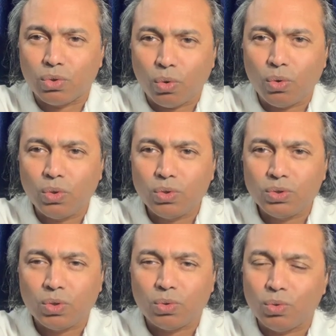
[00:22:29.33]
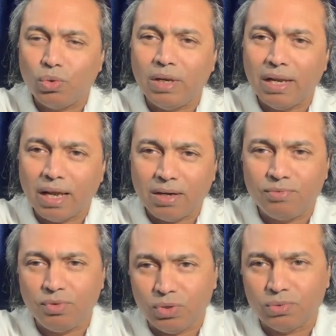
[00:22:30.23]
those who
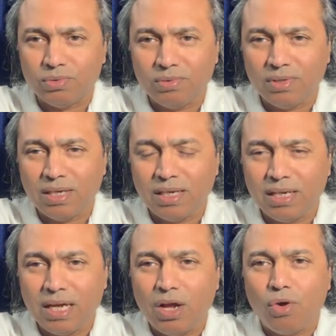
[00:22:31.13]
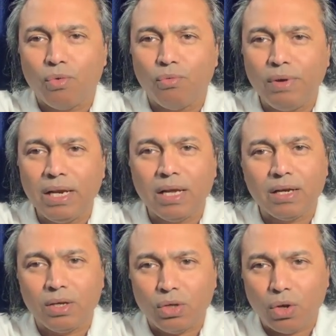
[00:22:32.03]
love you will
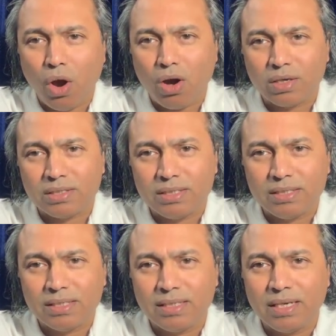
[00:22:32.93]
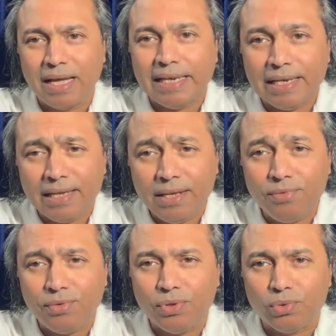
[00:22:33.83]
not
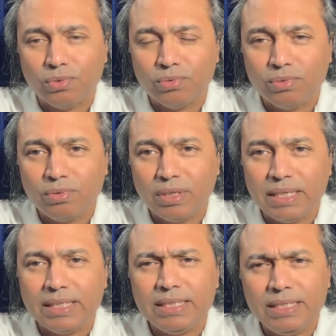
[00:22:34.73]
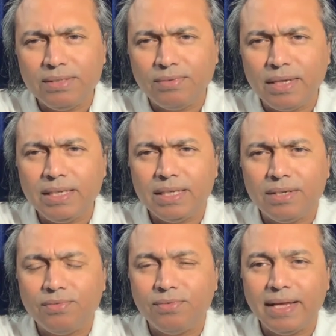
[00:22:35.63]
leave you even
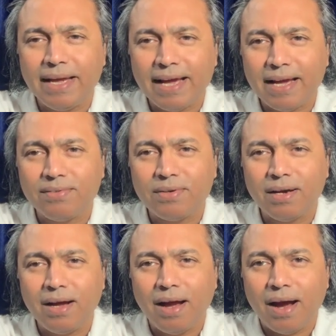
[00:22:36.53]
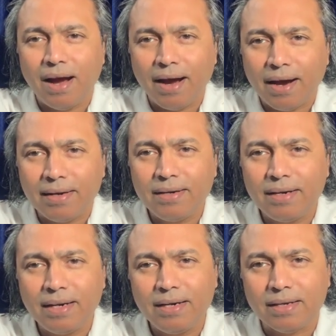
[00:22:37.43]
if they have
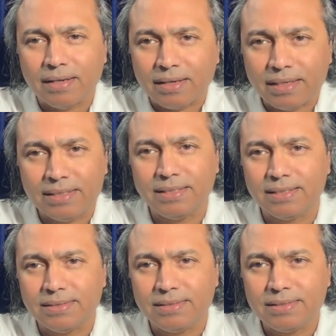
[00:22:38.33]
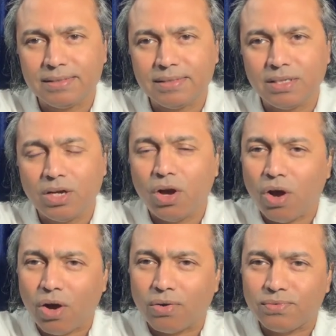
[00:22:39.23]
hundred reasons
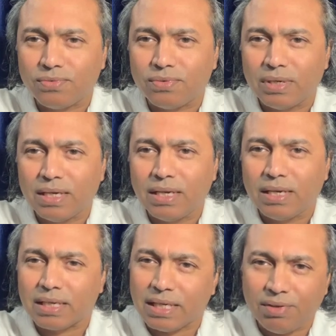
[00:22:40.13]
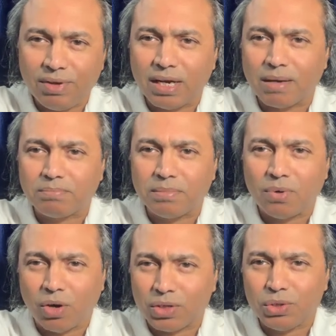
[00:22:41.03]
of giving up
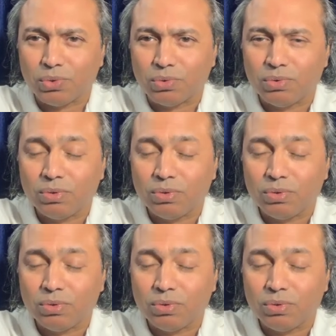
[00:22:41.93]
on you